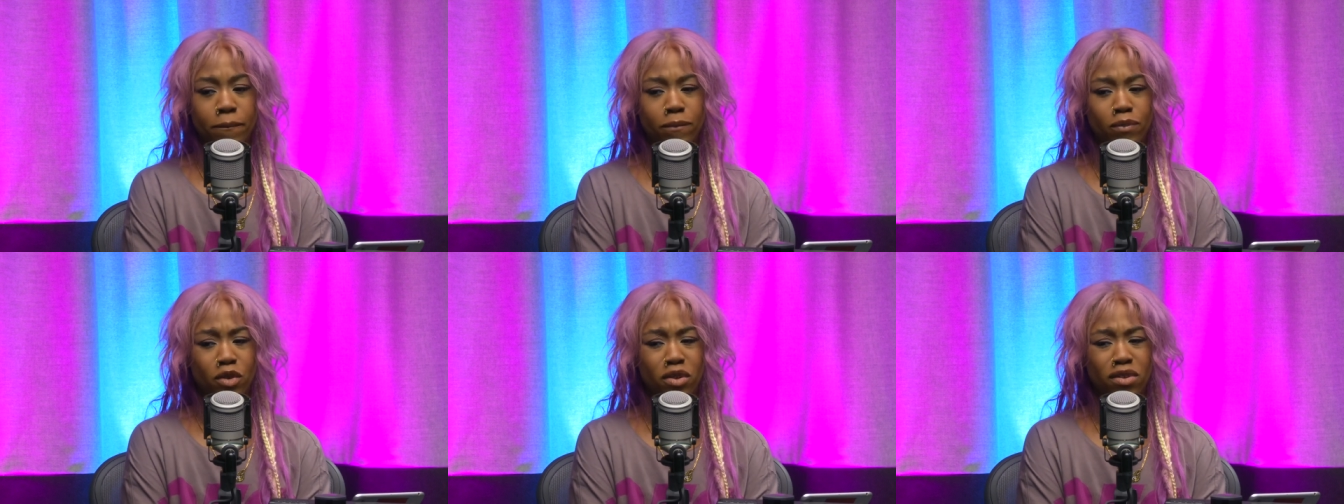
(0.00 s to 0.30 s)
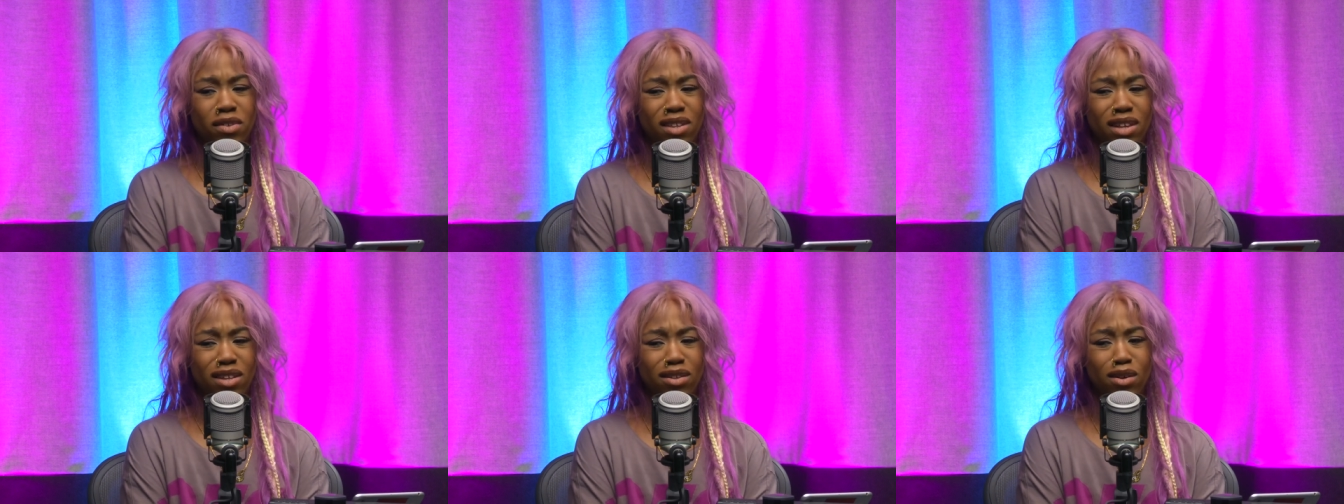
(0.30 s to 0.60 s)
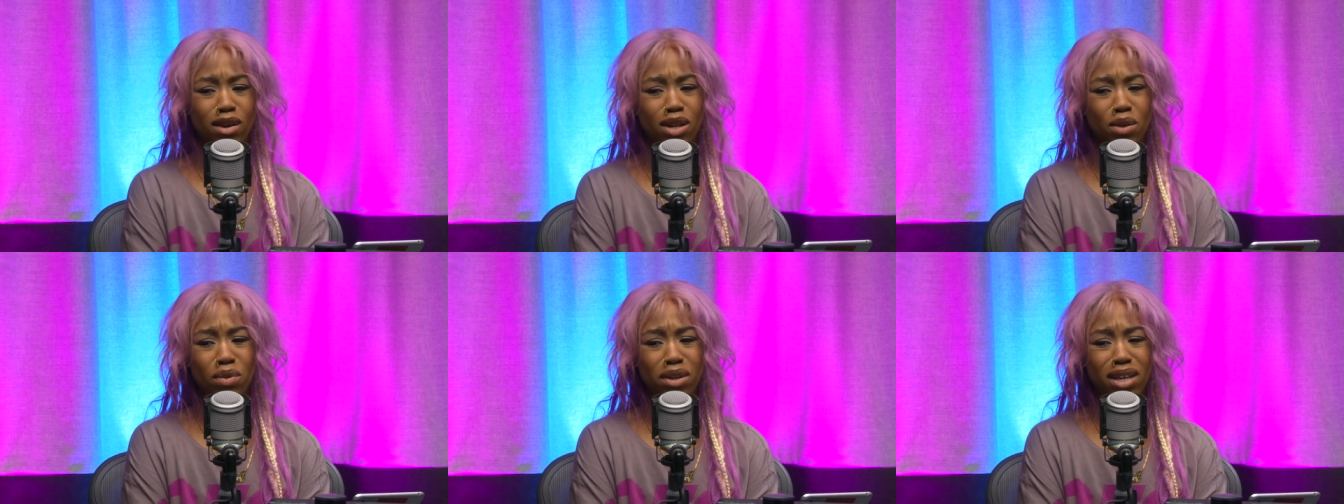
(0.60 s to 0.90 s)
Because it's like, no,
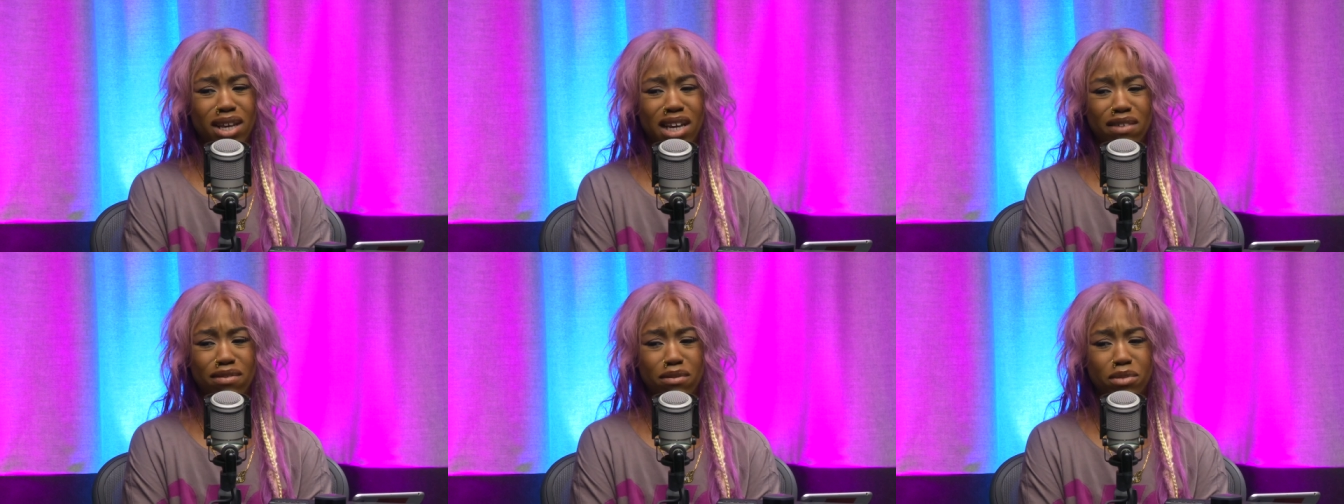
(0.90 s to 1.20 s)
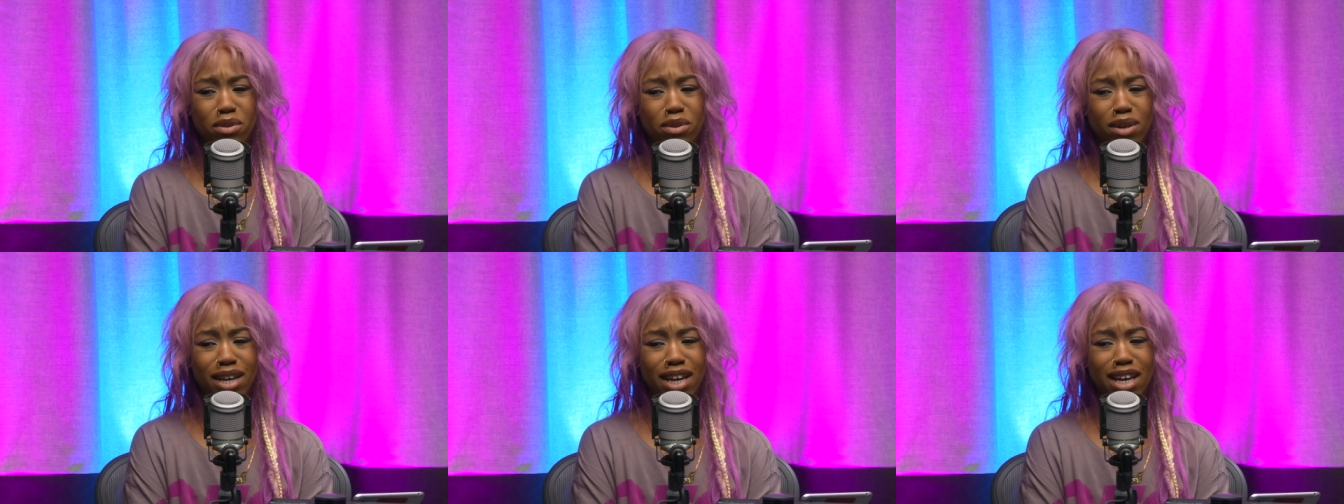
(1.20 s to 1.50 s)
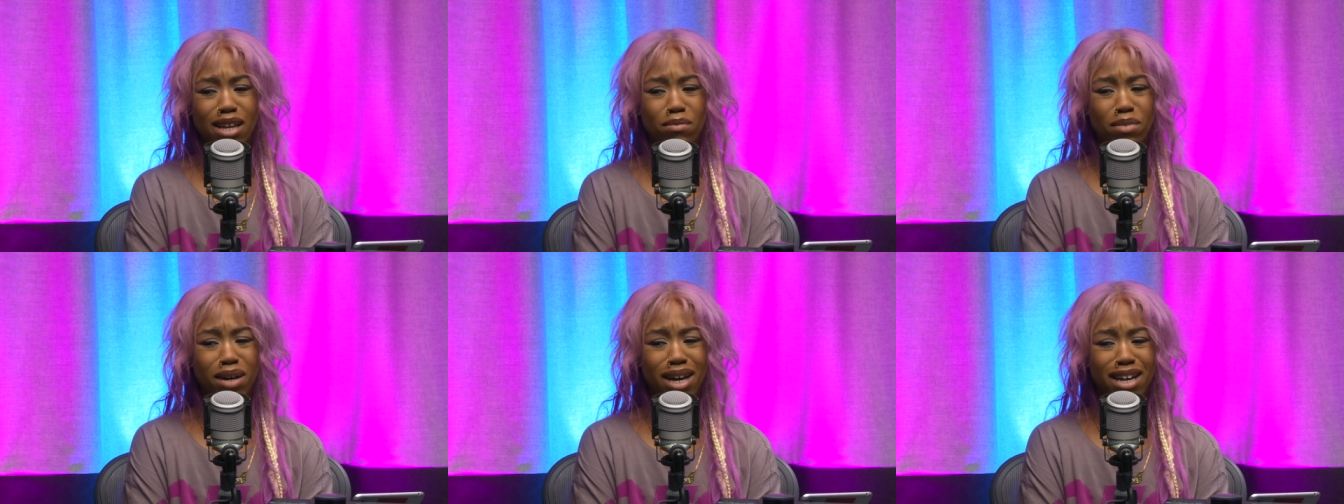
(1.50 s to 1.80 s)
I don't want to hear from you
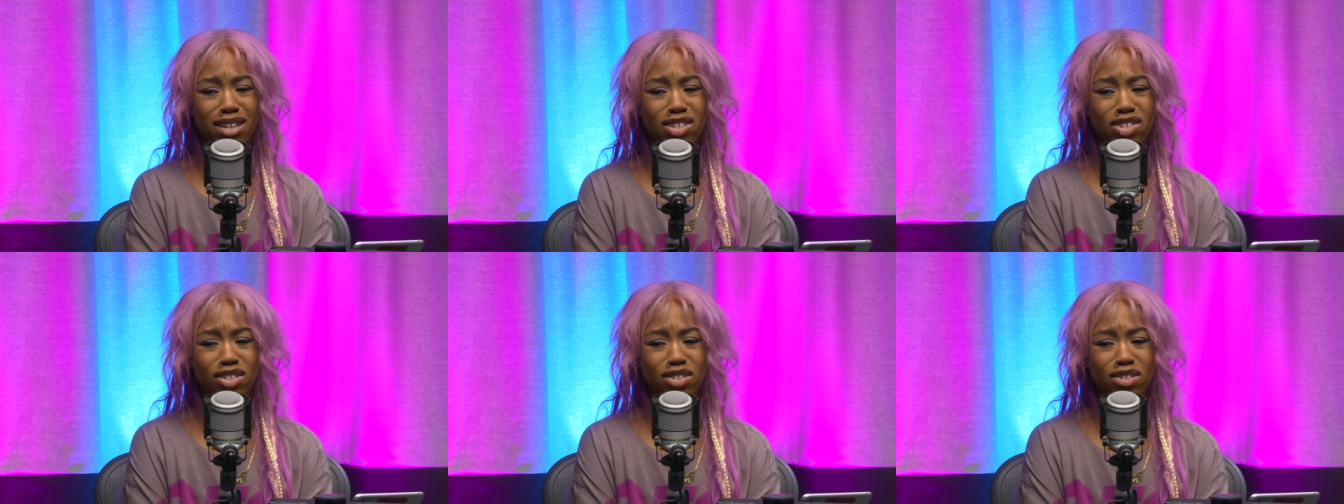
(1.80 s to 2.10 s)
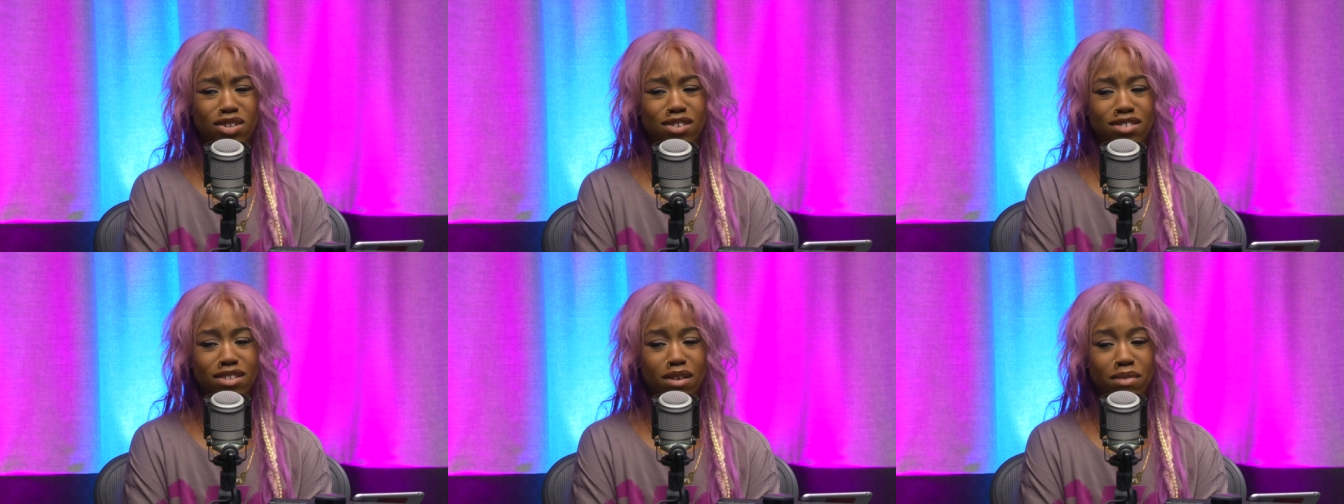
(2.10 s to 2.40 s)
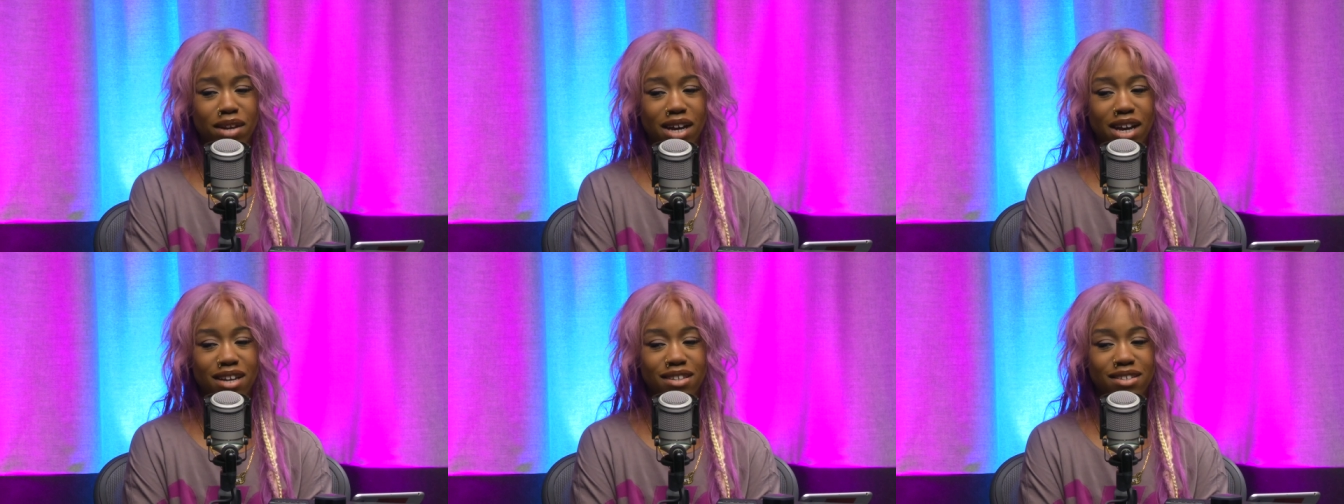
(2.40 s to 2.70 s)
again. But actually, no, some
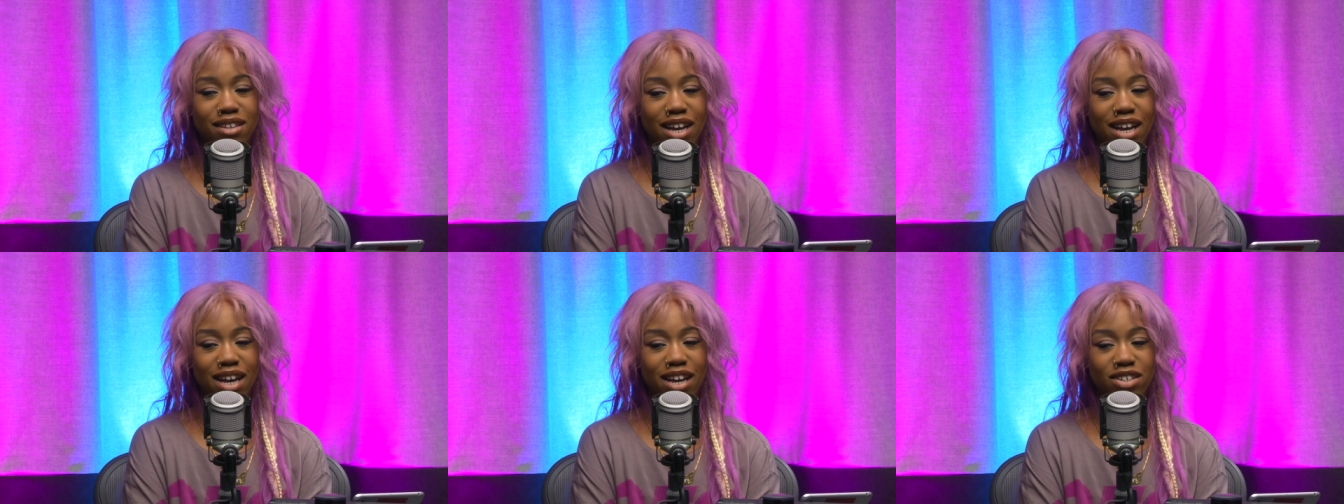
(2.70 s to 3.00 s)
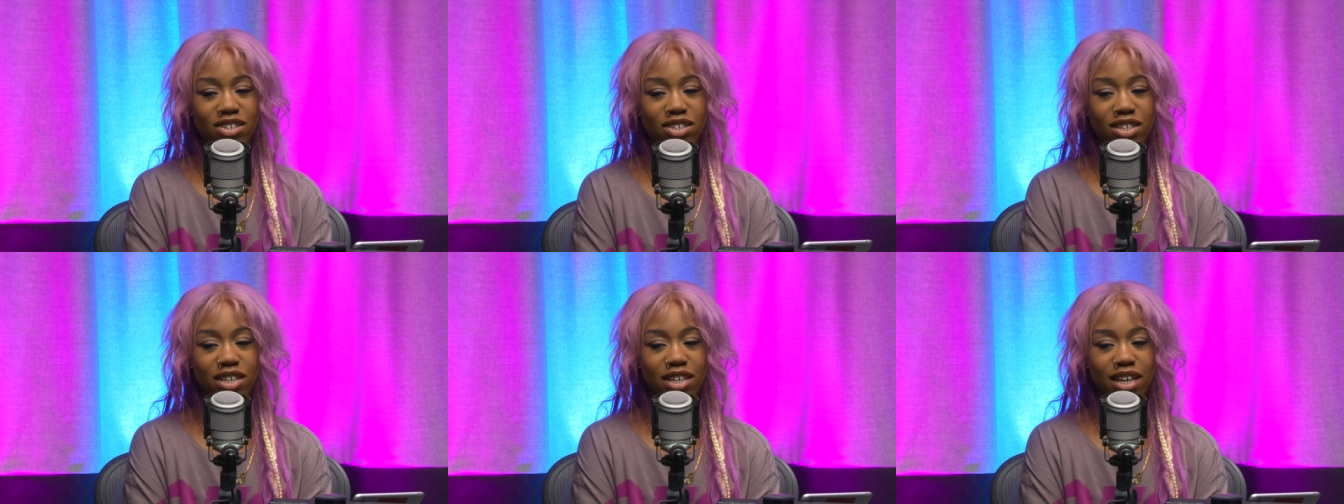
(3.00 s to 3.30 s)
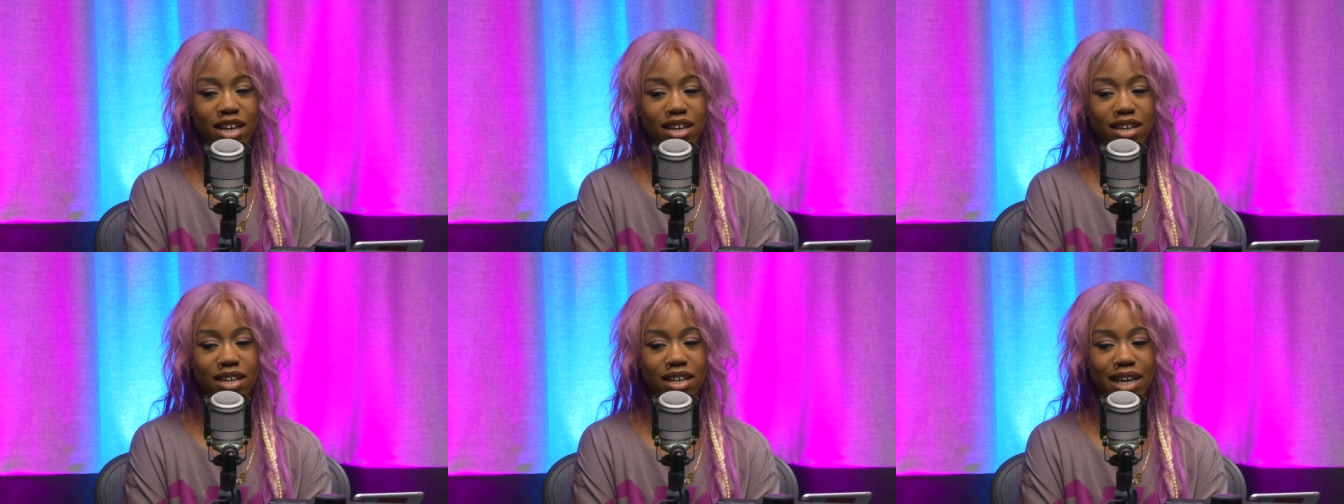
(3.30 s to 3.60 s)
guys actually
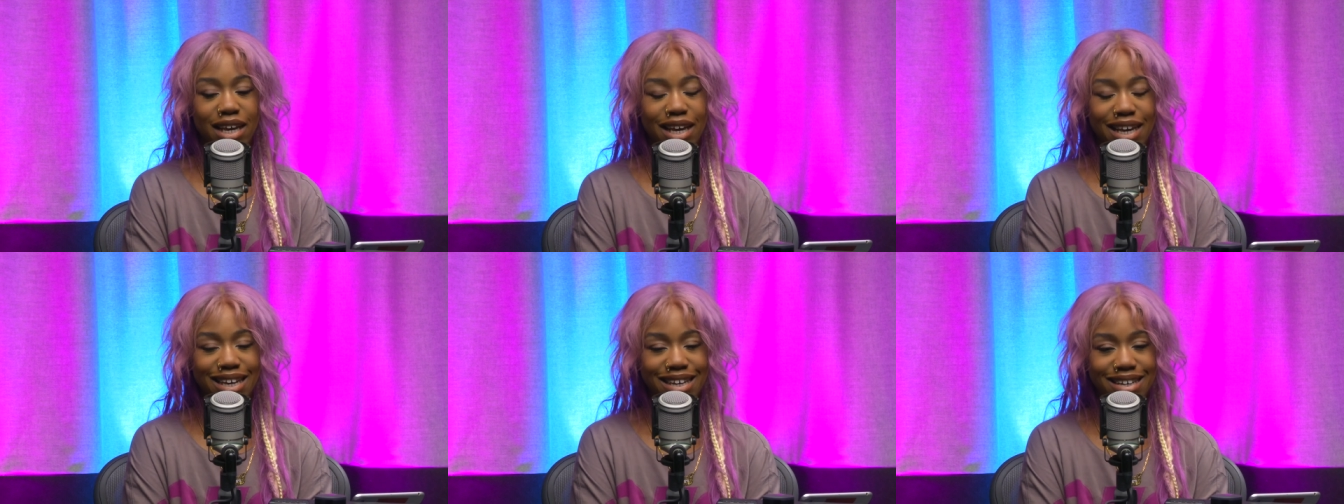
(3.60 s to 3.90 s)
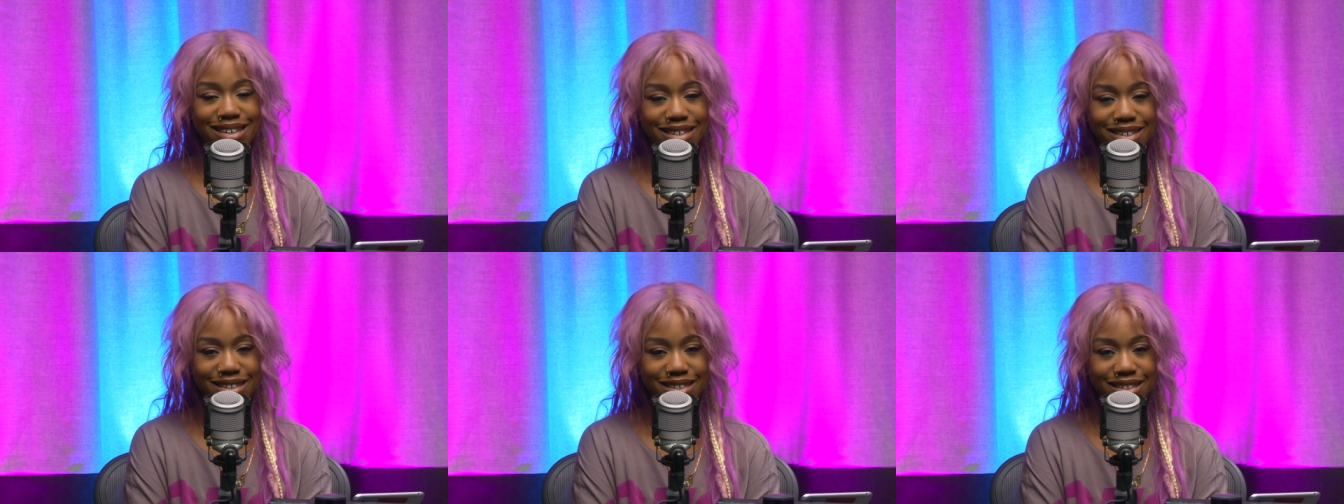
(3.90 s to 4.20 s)
get a kick